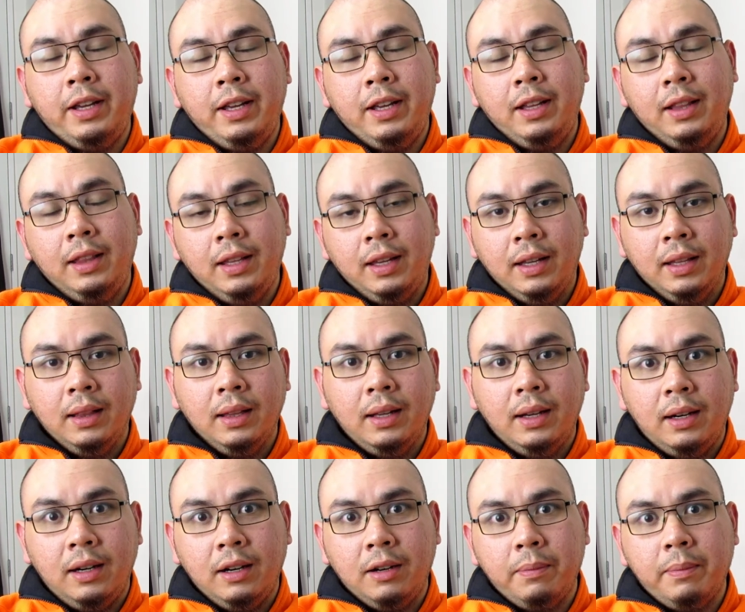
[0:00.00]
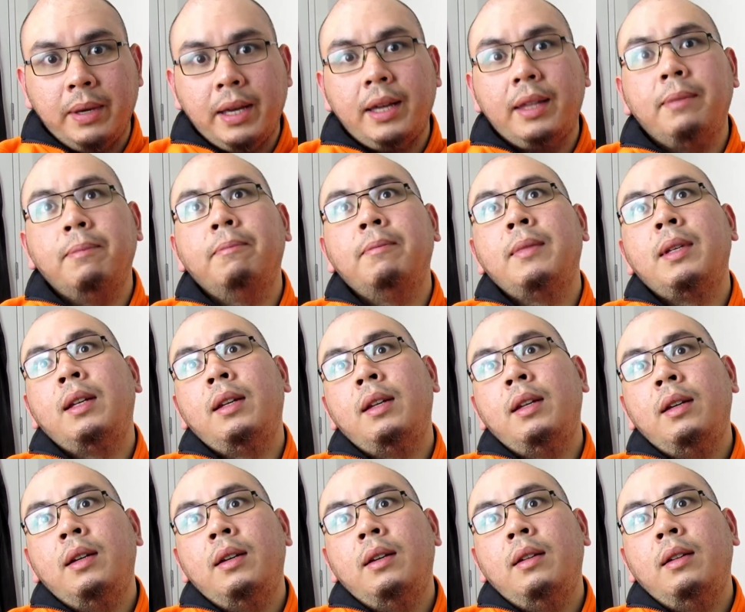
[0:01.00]
really long, man.
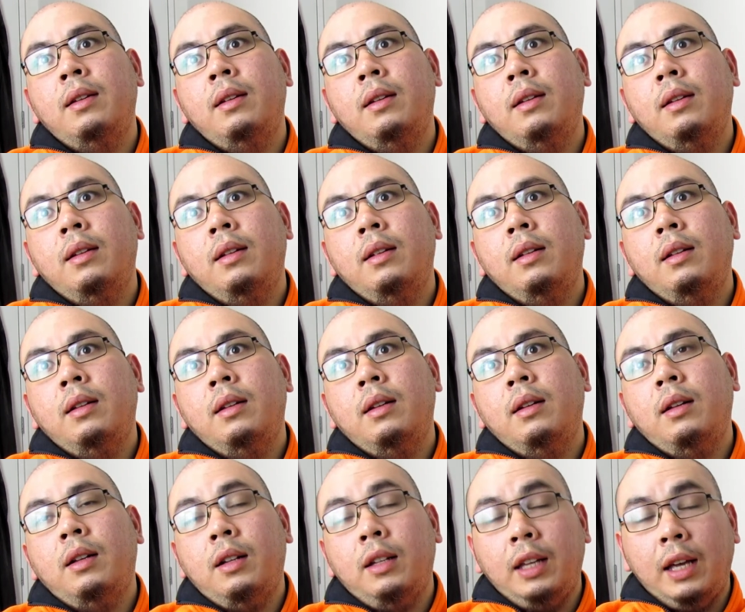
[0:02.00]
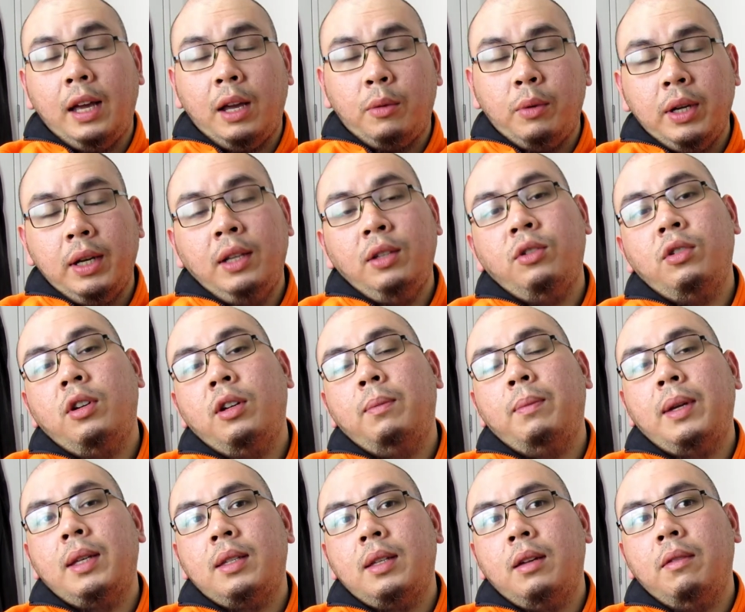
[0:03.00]
Uh, yeah, I quite enjoyed
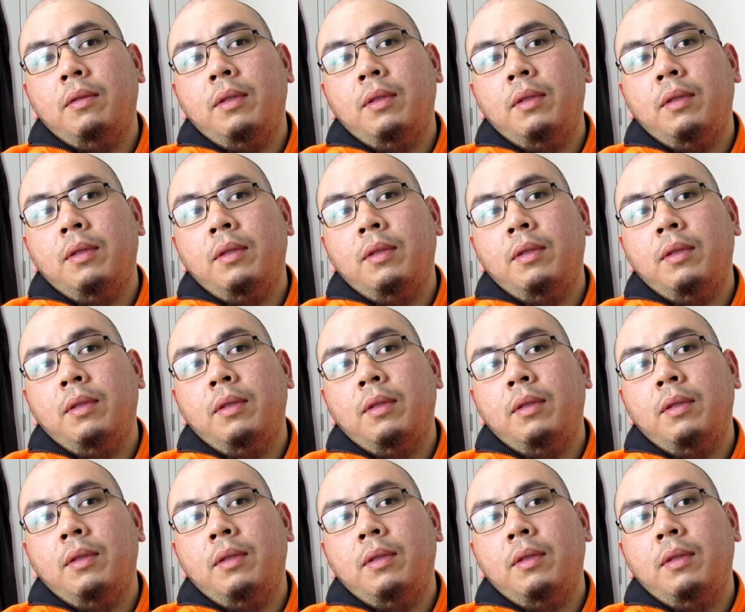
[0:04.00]
myself